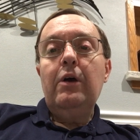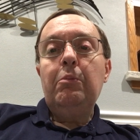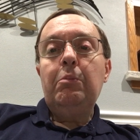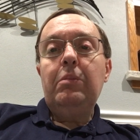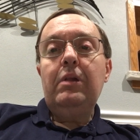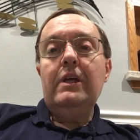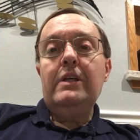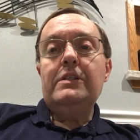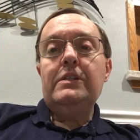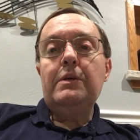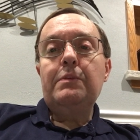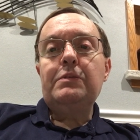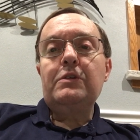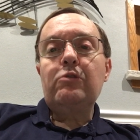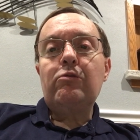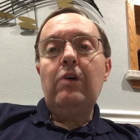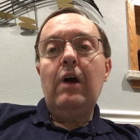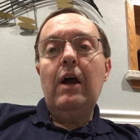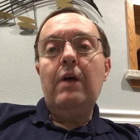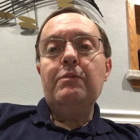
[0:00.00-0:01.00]
please
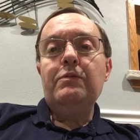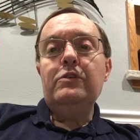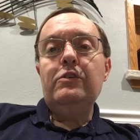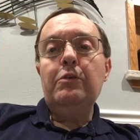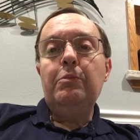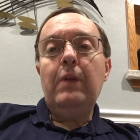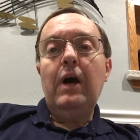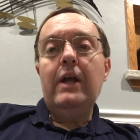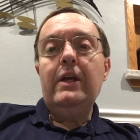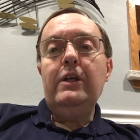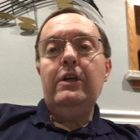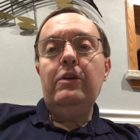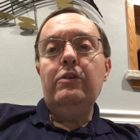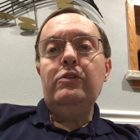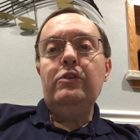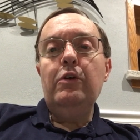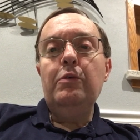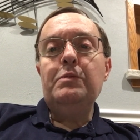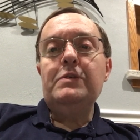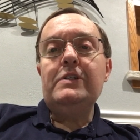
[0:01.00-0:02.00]
subscribe to my
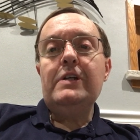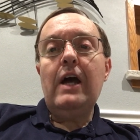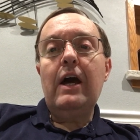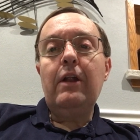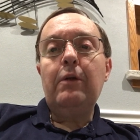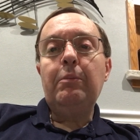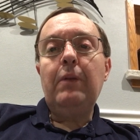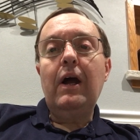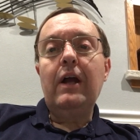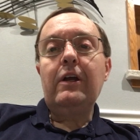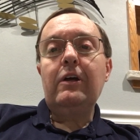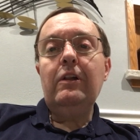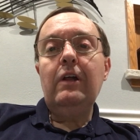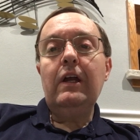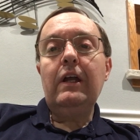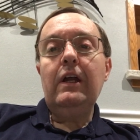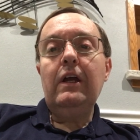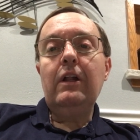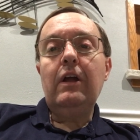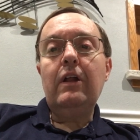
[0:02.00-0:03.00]
YouTube channel by
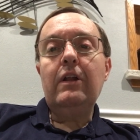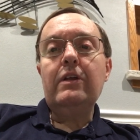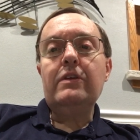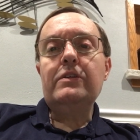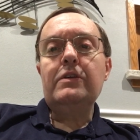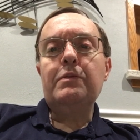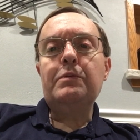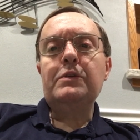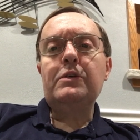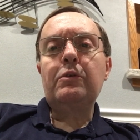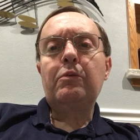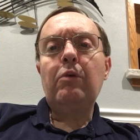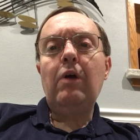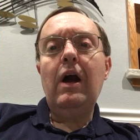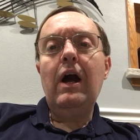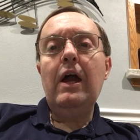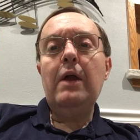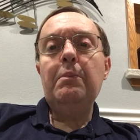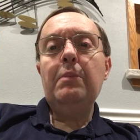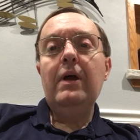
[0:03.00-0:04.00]
clicking on the
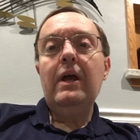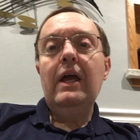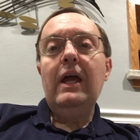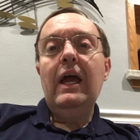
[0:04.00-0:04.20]
subscribe